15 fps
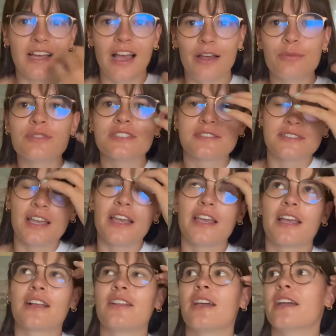I was
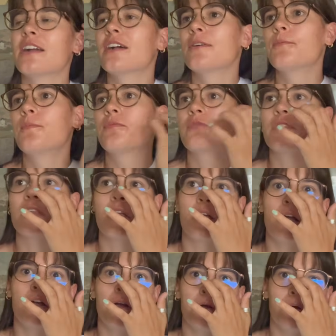saying like,
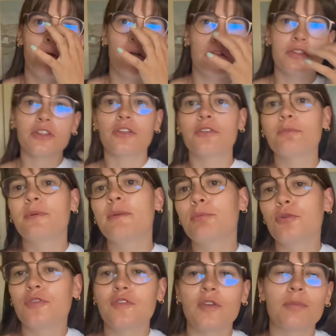oh, all the other people who film